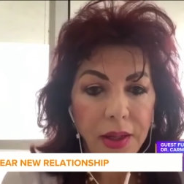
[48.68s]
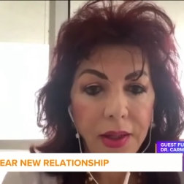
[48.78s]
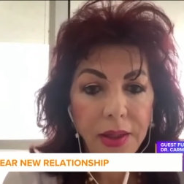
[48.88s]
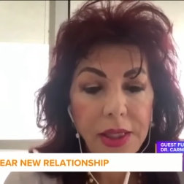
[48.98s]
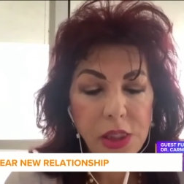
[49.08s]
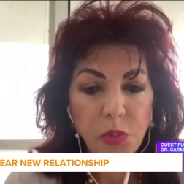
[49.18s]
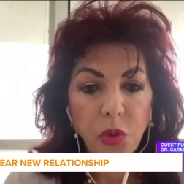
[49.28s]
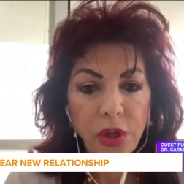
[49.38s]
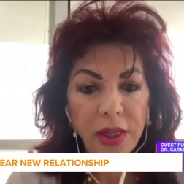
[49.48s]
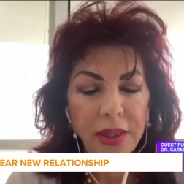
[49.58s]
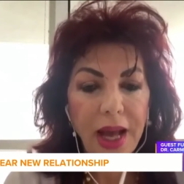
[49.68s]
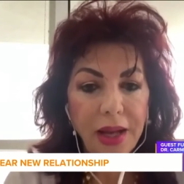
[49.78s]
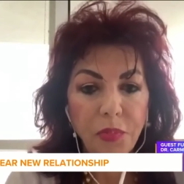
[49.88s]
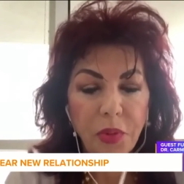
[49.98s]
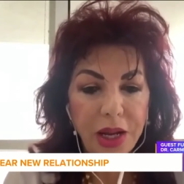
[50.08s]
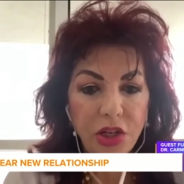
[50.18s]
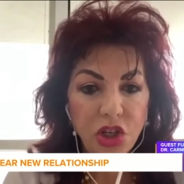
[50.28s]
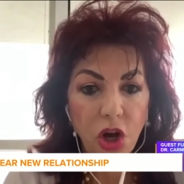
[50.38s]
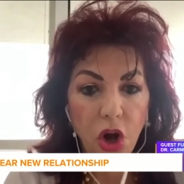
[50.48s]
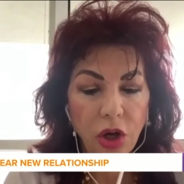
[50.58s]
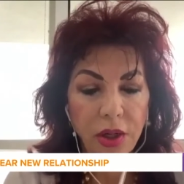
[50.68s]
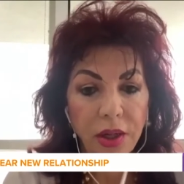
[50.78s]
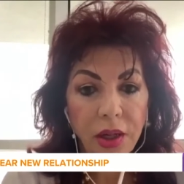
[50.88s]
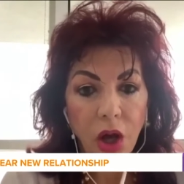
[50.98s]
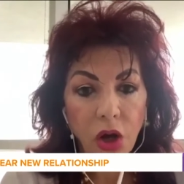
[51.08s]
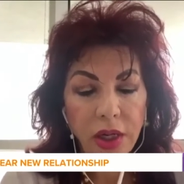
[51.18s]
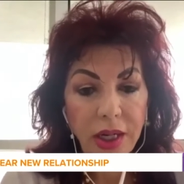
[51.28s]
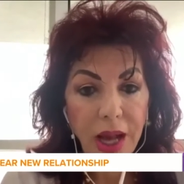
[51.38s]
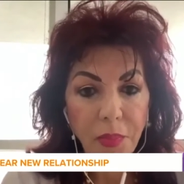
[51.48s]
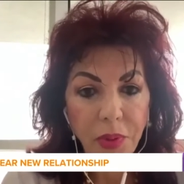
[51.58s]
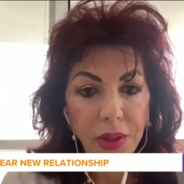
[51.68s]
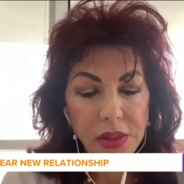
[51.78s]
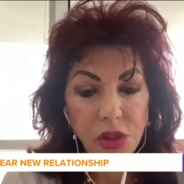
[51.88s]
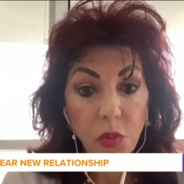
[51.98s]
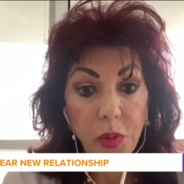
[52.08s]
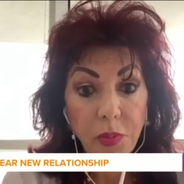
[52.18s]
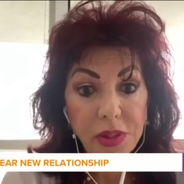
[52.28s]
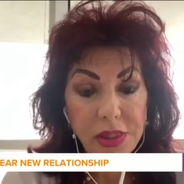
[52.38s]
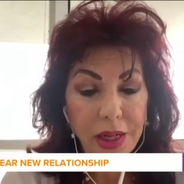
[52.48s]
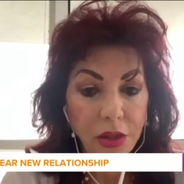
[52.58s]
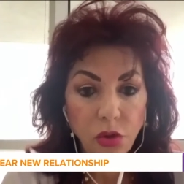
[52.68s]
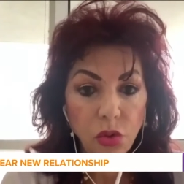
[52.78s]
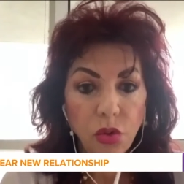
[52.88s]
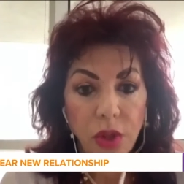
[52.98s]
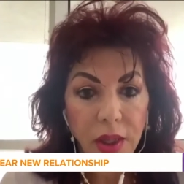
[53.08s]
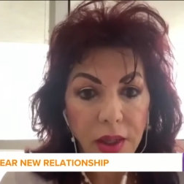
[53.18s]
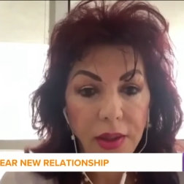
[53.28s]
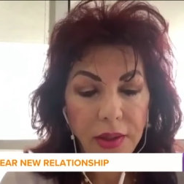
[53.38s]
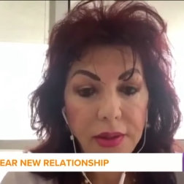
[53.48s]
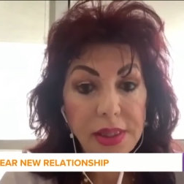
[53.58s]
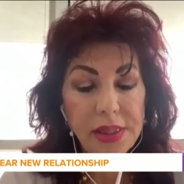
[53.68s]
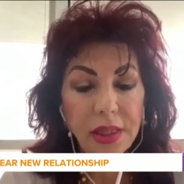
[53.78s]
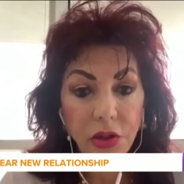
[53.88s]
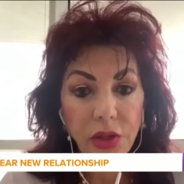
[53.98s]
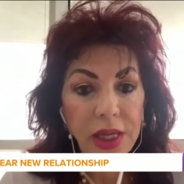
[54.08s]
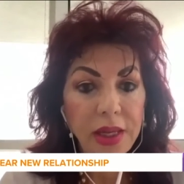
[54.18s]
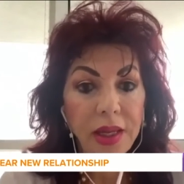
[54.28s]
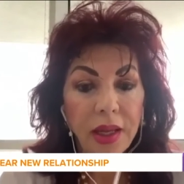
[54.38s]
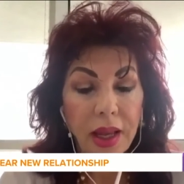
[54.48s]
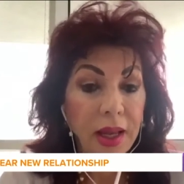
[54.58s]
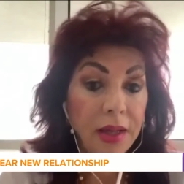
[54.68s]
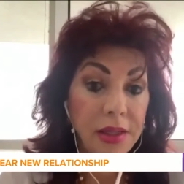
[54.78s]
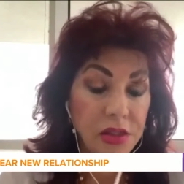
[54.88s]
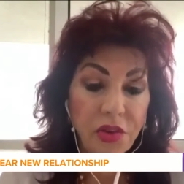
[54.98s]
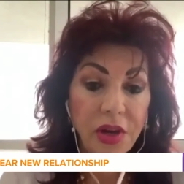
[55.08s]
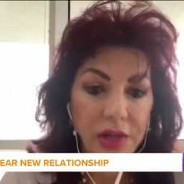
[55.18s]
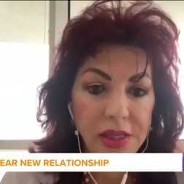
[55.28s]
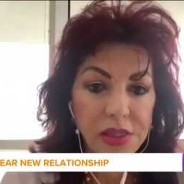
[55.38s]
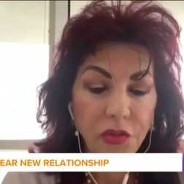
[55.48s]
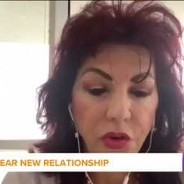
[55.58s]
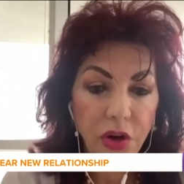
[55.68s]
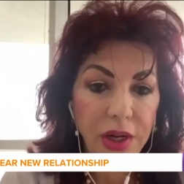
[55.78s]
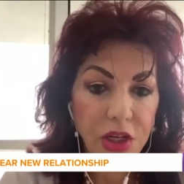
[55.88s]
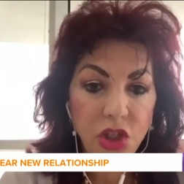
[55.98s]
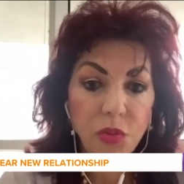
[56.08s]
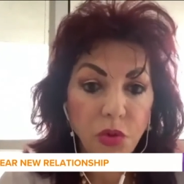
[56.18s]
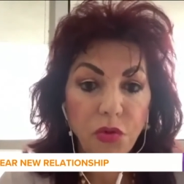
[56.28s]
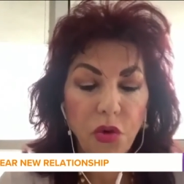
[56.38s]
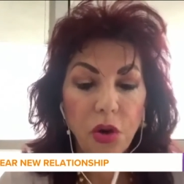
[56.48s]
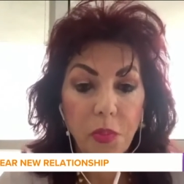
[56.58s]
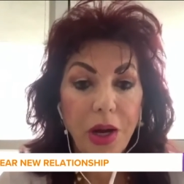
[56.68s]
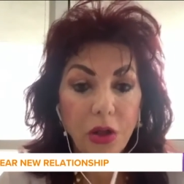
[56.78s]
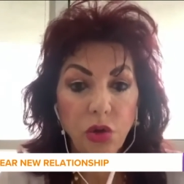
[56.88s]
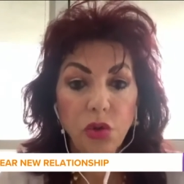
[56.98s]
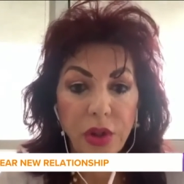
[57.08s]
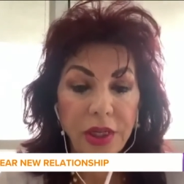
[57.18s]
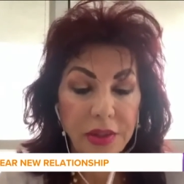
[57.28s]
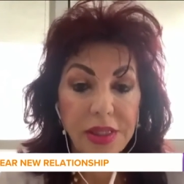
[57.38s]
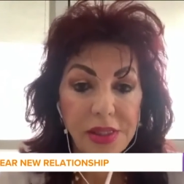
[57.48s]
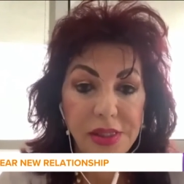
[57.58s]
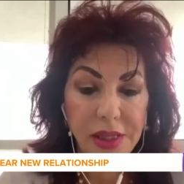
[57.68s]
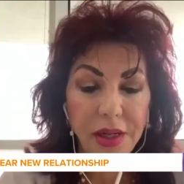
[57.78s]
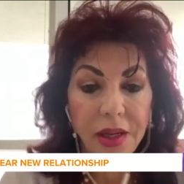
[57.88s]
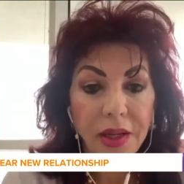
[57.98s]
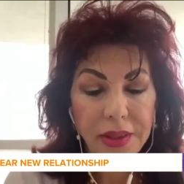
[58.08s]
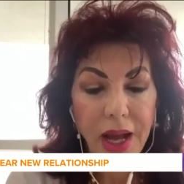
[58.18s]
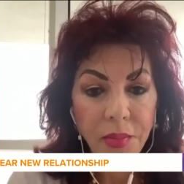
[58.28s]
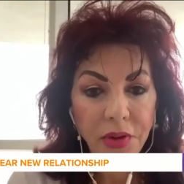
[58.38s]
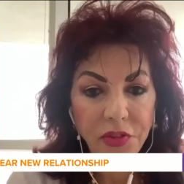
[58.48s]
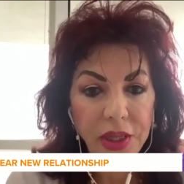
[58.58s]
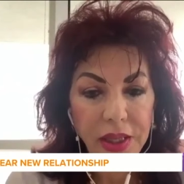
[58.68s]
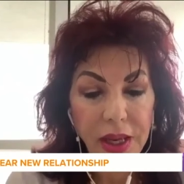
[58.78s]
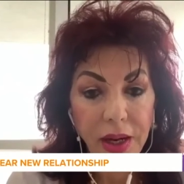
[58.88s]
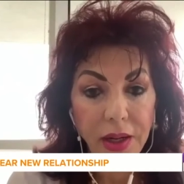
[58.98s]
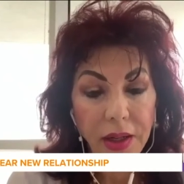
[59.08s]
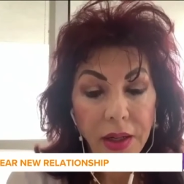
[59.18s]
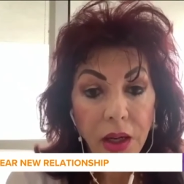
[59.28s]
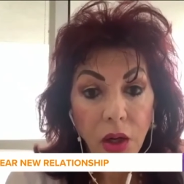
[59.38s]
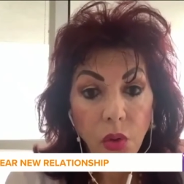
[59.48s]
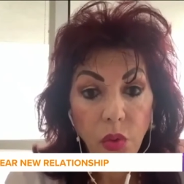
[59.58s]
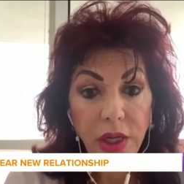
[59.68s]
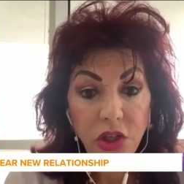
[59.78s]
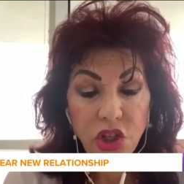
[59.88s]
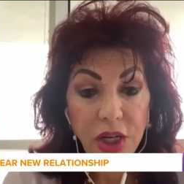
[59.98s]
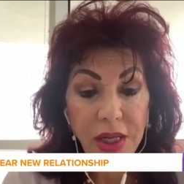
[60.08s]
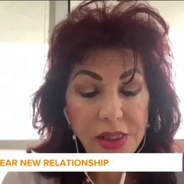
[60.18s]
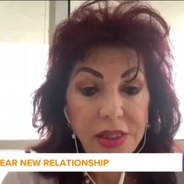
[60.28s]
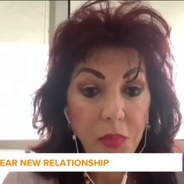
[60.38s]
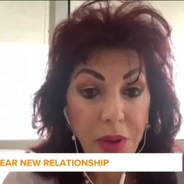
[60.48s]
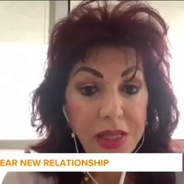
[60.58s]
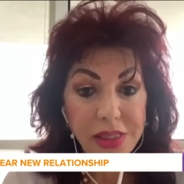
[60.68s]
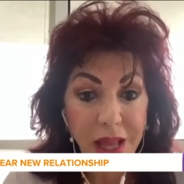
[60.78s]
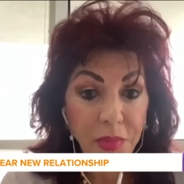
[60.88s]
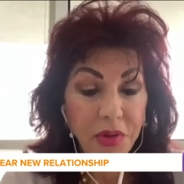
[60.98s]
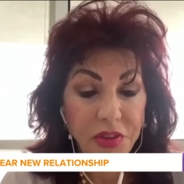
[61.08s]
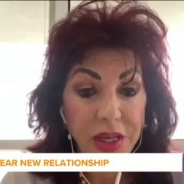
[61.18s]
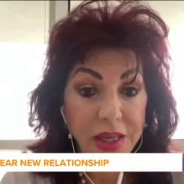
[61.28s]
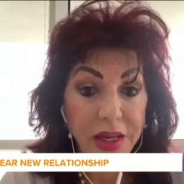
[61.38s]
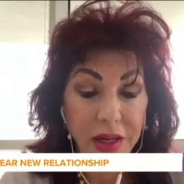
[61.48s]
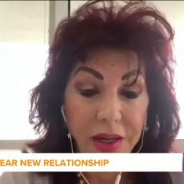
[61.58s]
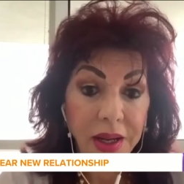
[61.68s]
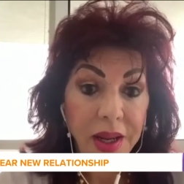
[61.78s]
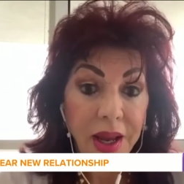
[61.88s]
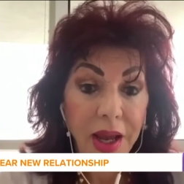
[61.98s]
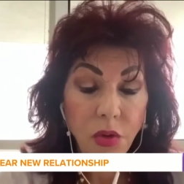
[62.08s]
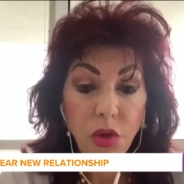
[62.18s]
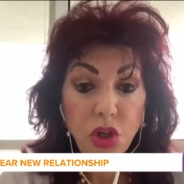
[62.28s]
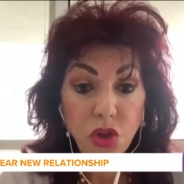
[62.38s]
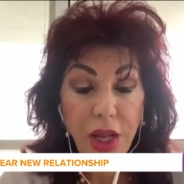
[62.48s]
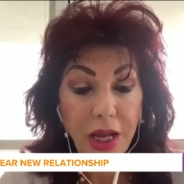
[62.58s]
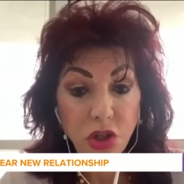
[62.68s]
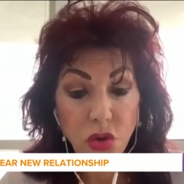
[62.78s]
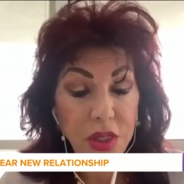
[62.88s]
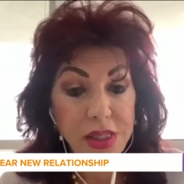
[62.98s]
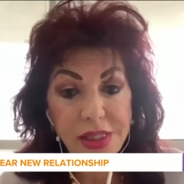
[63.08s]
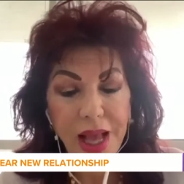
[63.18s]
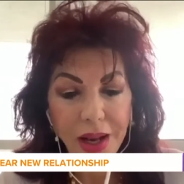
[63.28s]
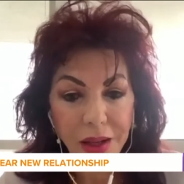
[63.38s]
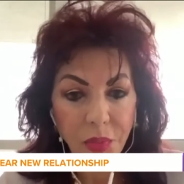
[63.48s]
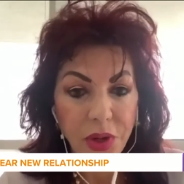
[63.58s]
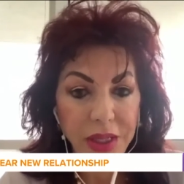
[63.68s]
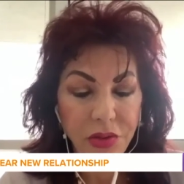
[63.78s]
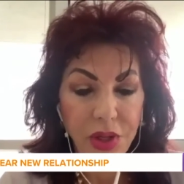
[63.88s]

uh, is putting that pressure on on a couple so people start to uh, disagree and it's very easy for a relationship to fall apart during this uh, time of the year which is the best time of the year, and we should actually celebrate